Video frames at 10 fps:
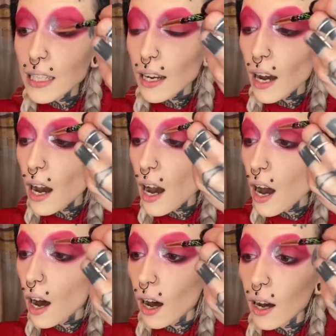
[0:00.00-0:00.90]
it
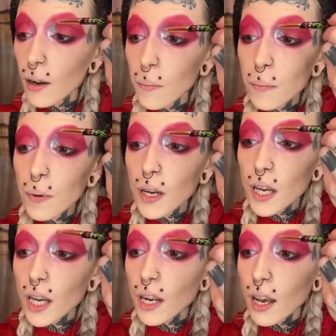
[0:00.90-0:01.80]
up
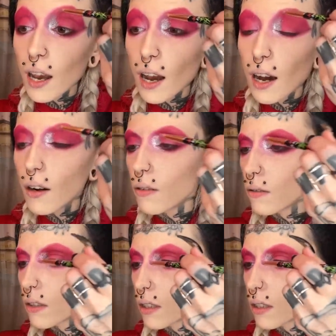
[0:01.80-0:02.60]
and out.